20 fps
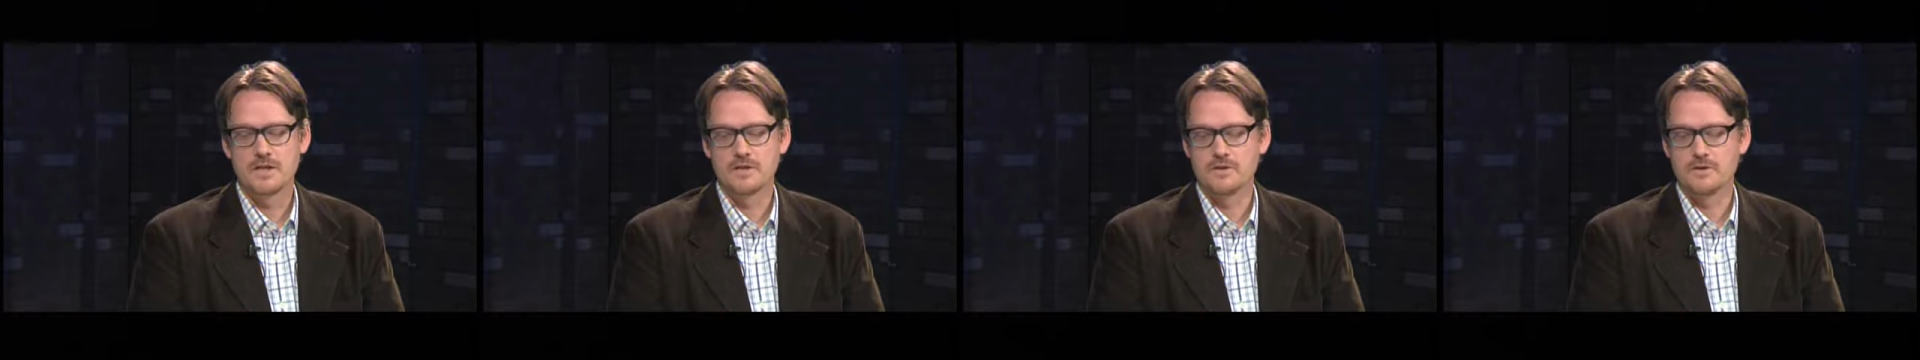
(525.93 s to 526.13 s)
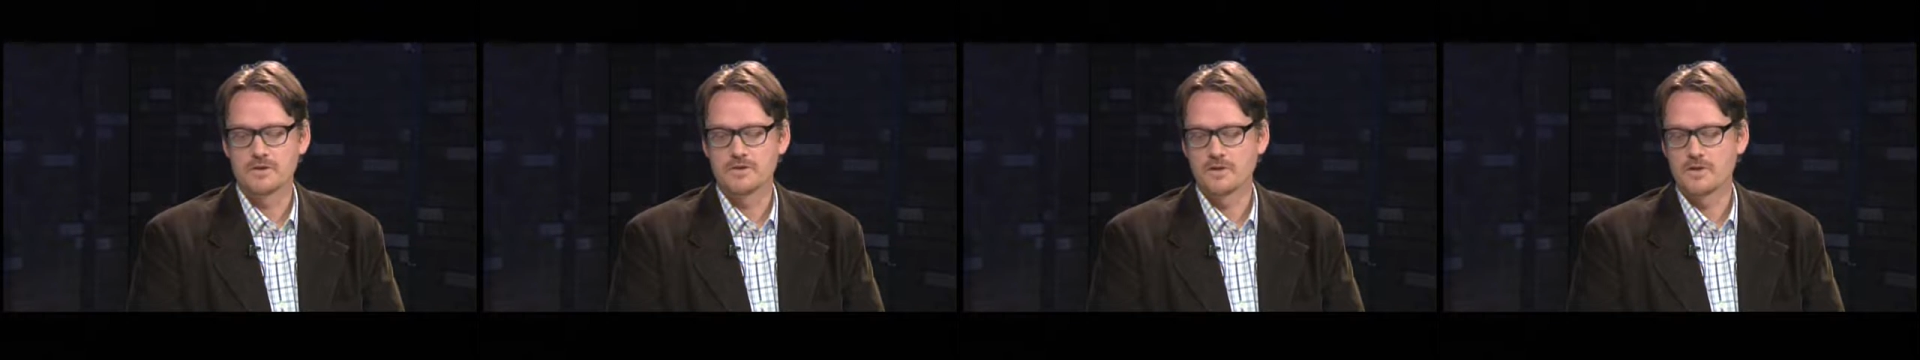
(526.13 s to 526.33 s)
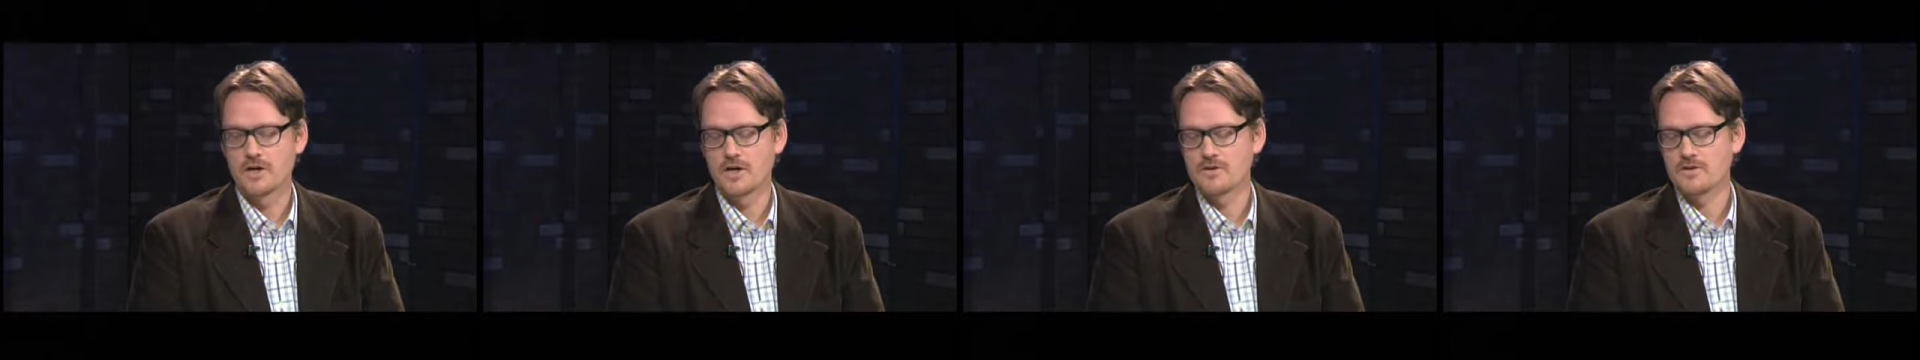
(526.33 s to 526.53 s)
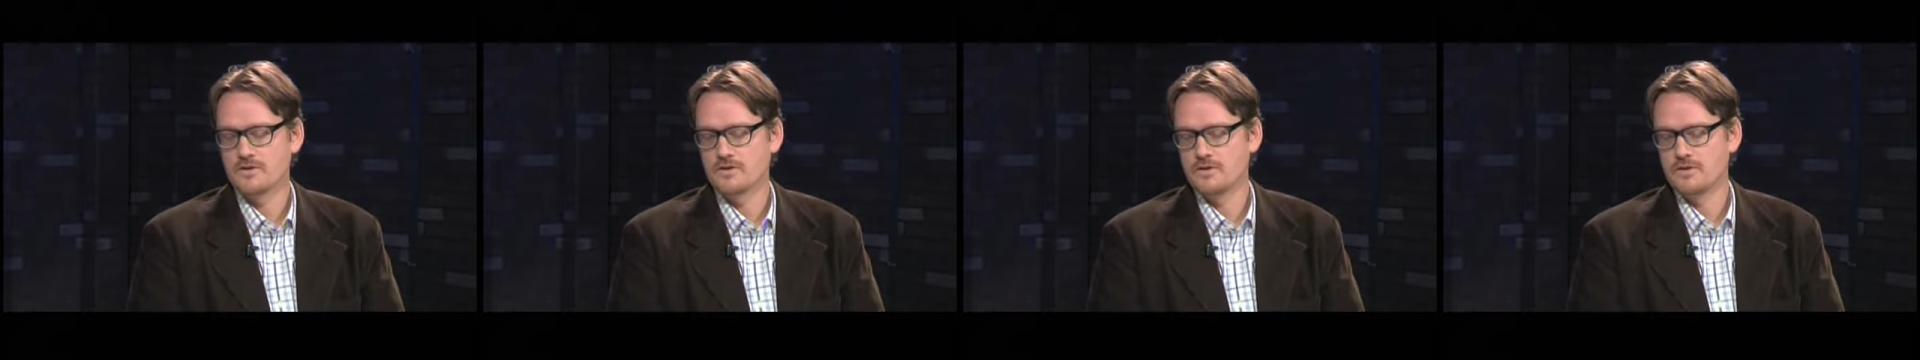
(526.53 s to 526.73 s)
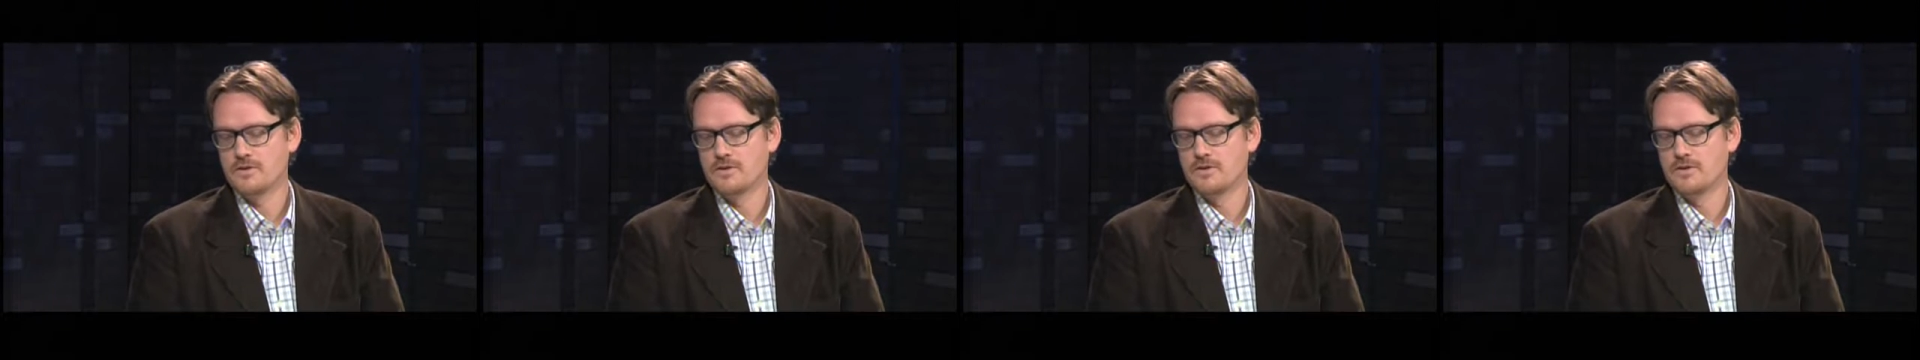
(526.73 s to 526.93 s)
there
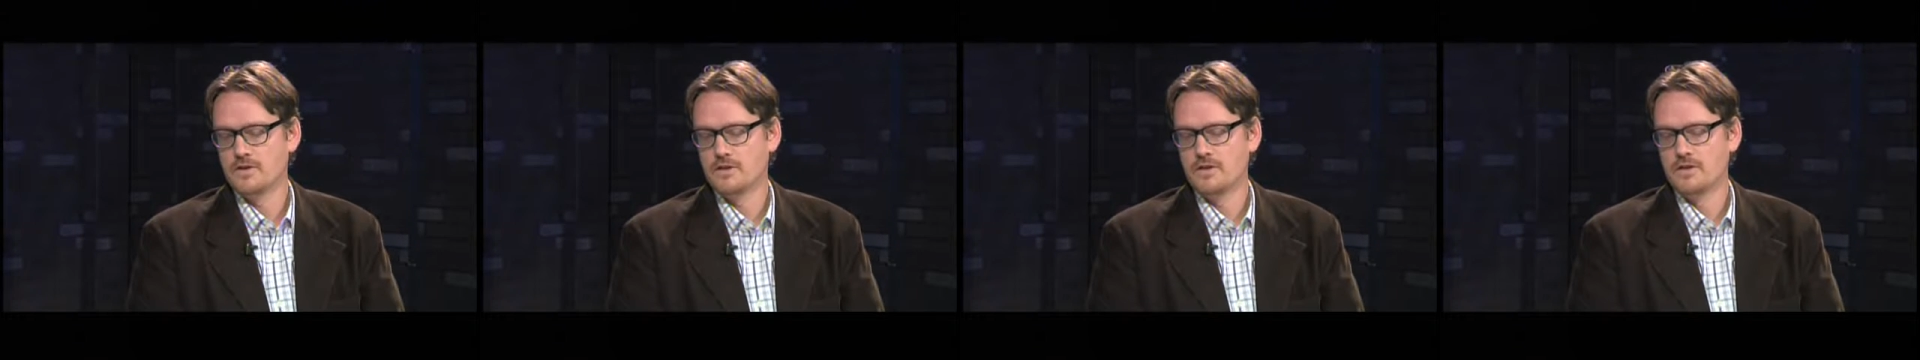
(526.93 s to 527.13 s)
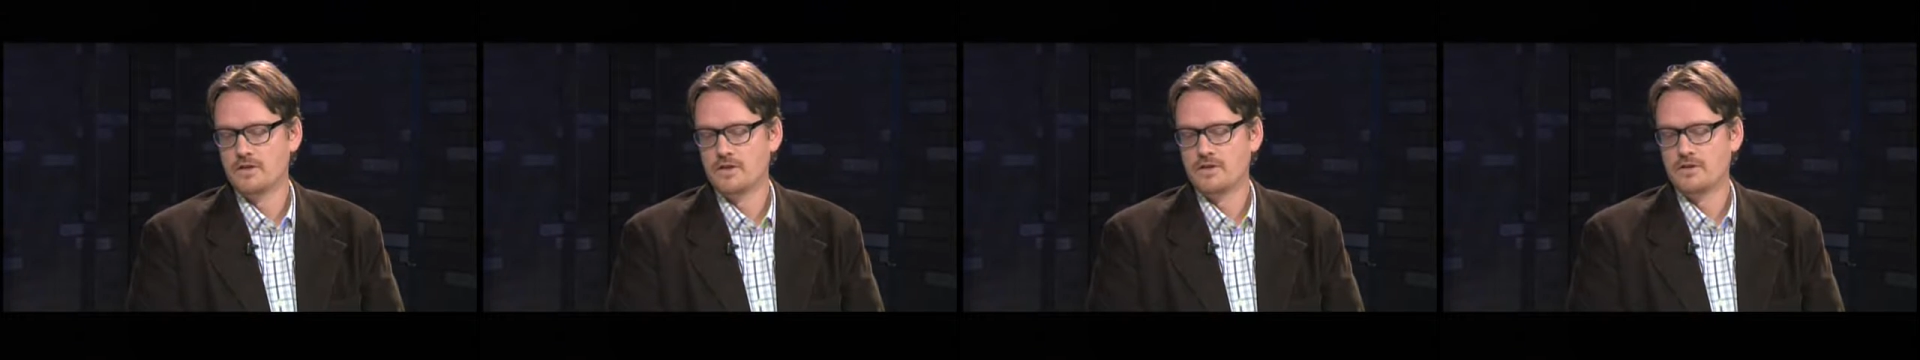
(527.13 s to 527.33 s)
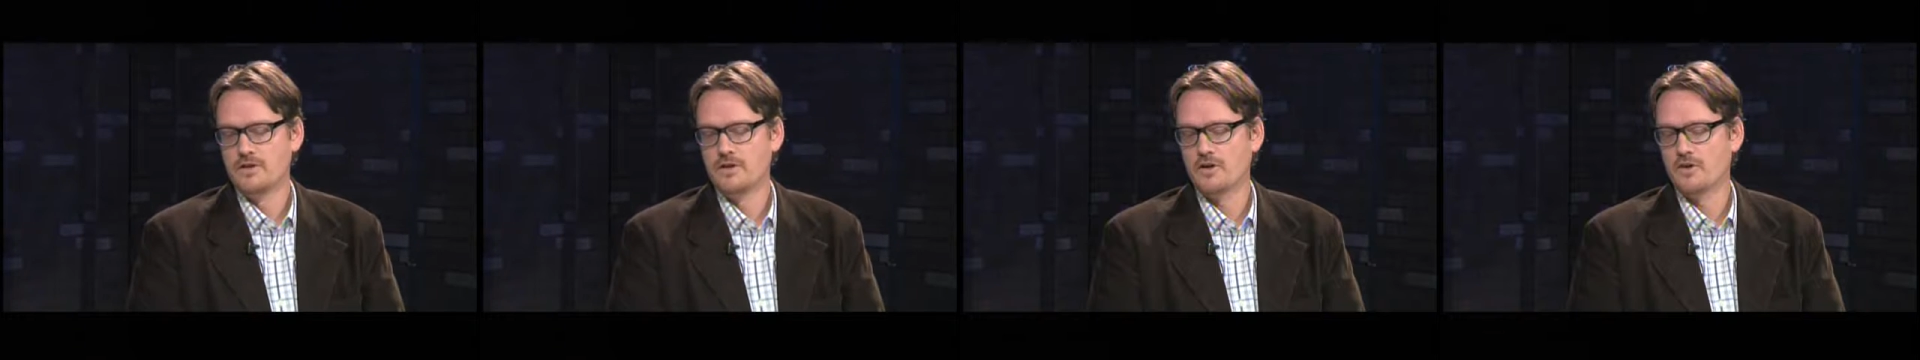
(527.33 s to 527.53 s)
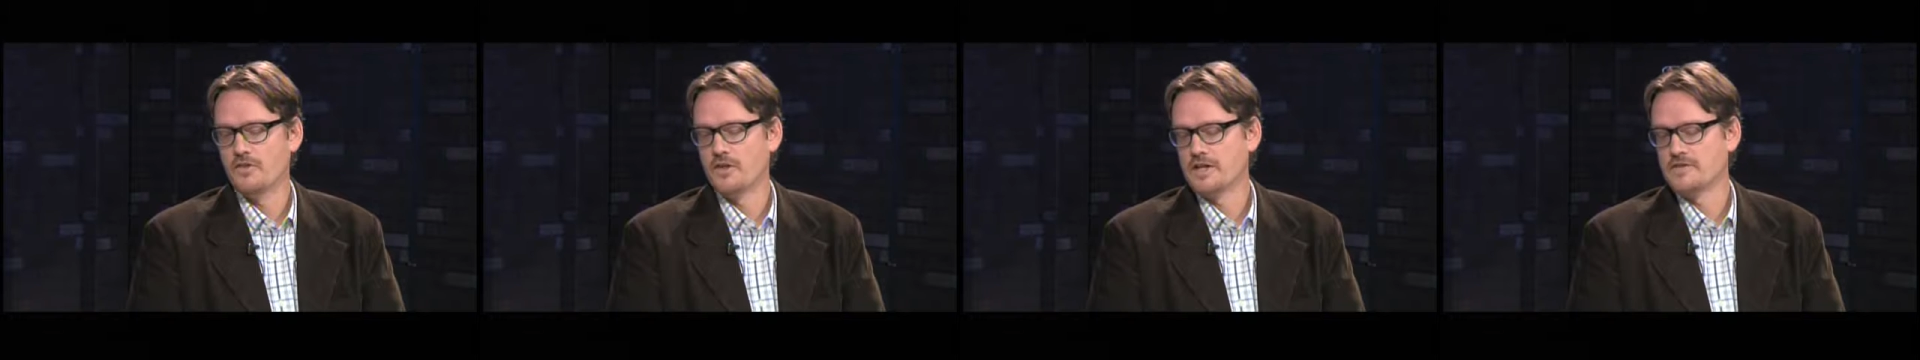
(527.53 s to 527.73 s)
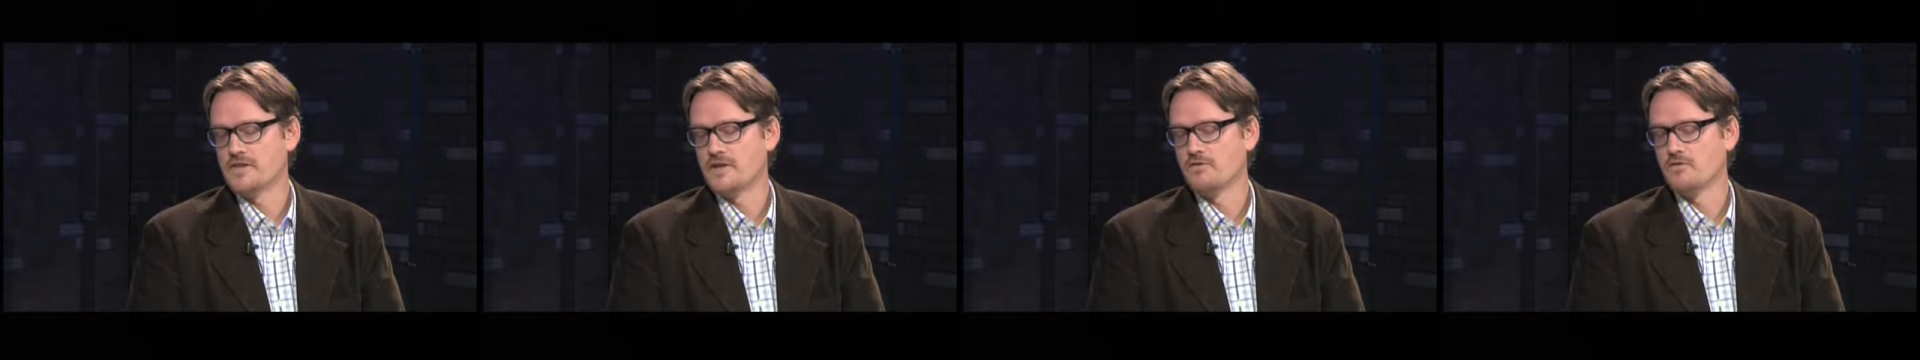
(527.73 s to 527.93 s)
are
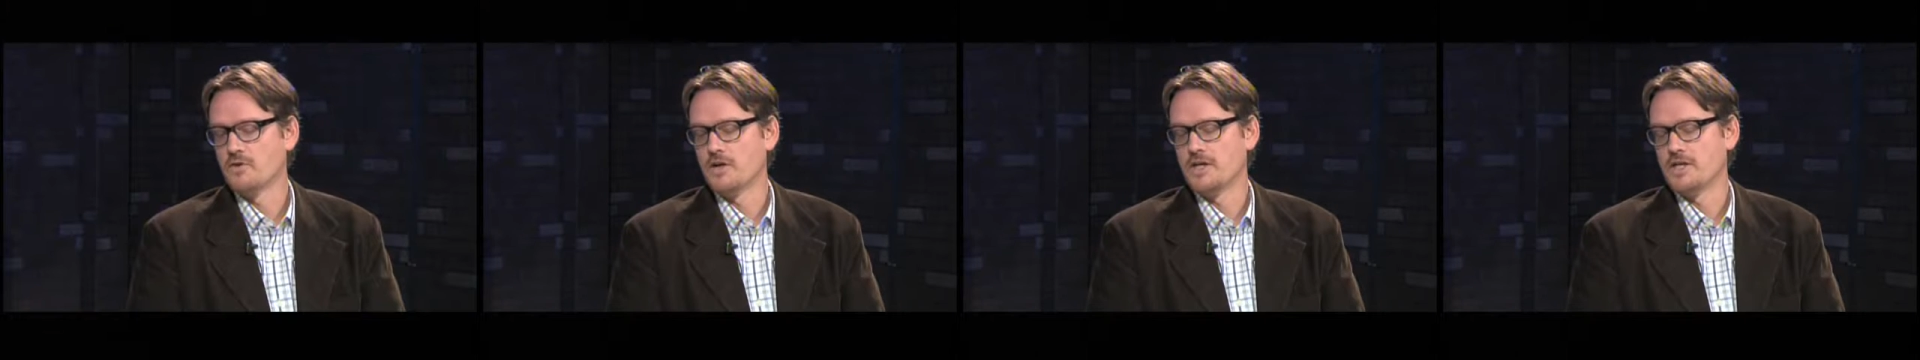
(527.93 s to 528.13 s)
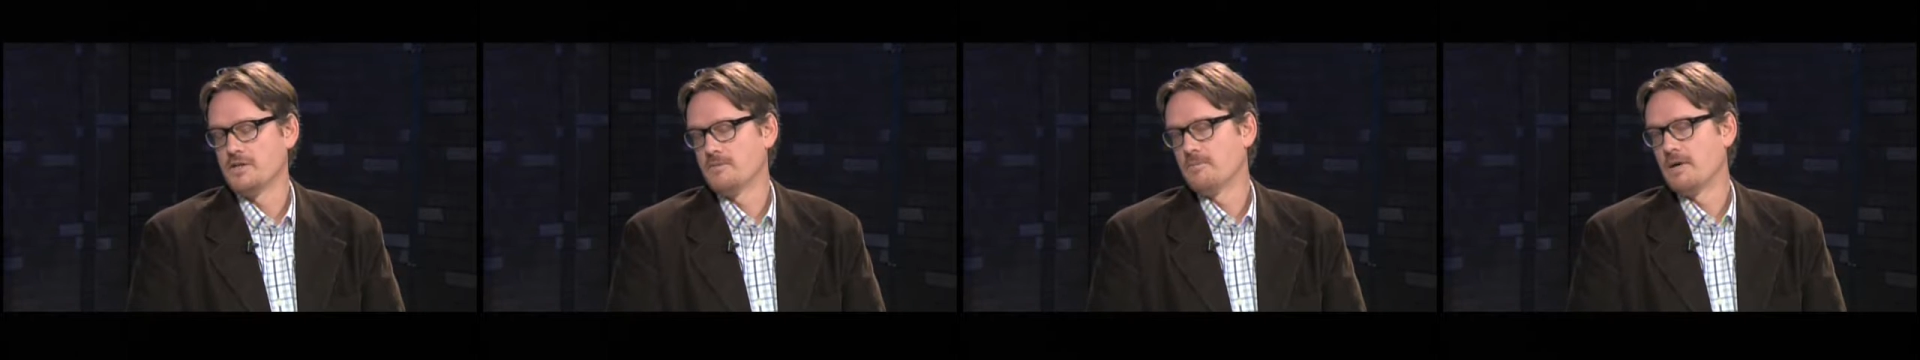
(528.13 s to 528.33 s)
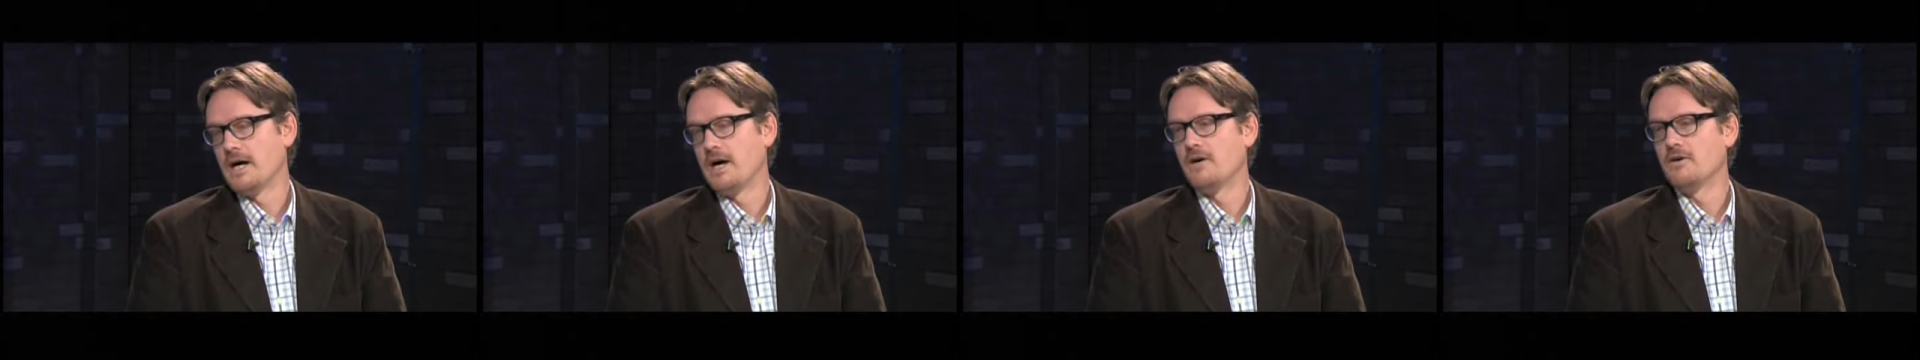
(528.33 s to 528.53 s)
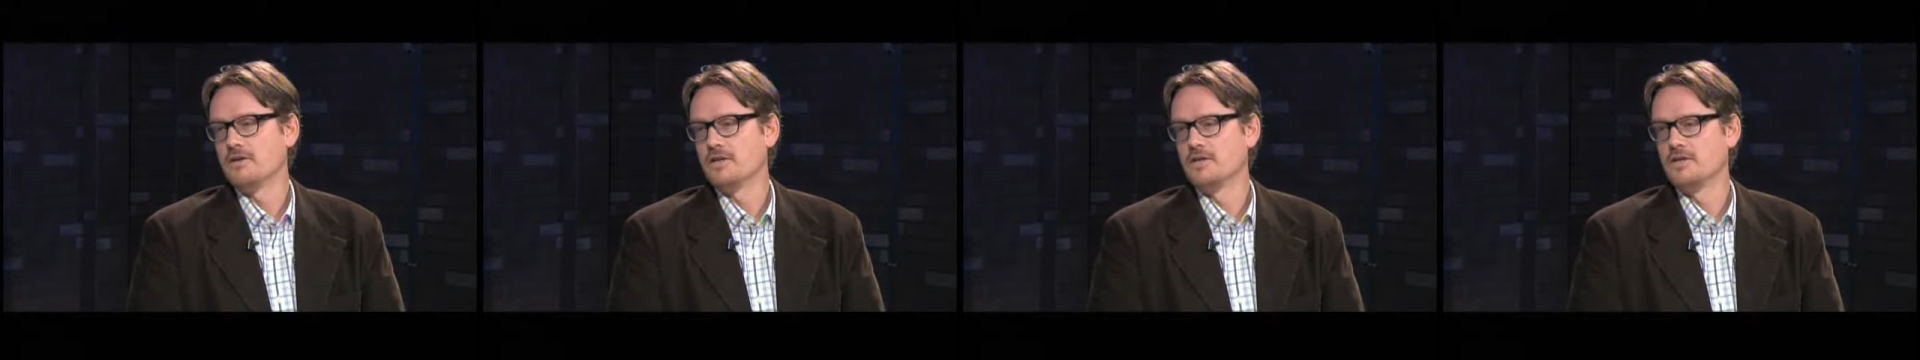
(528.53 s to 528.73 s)
things I've written about.